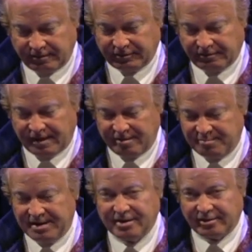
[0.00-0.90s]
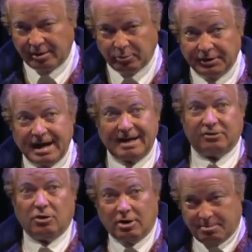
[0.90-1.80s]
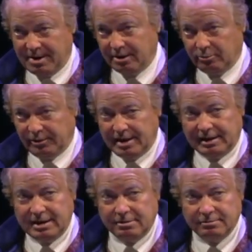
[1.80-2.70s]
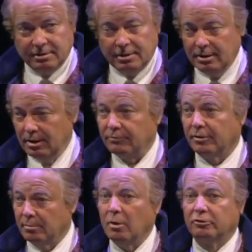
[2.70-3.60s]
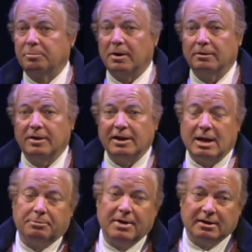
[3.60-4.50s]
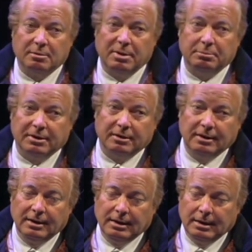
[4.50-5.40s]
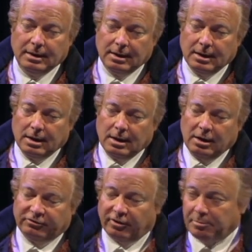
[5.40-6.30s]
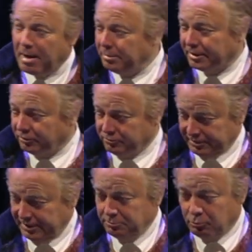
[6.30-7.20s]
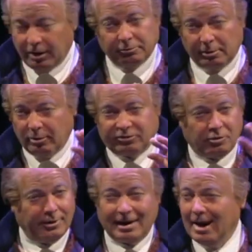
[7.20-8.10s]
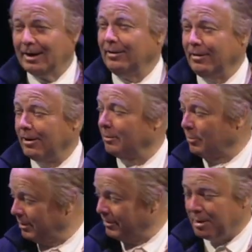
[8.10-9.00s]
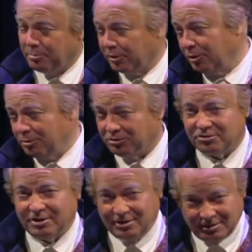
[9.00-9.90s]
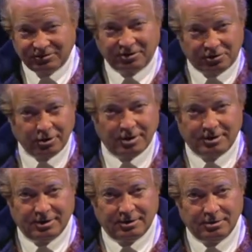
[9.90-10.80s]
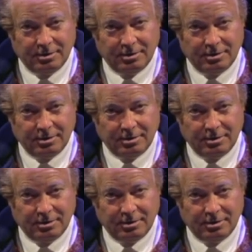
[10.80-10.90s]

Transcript: 55 men, that they will not talk about it when they leave. And for the most part, they kept that commitment. So the public is really wondering what's going on in there and what have they produced and is it good and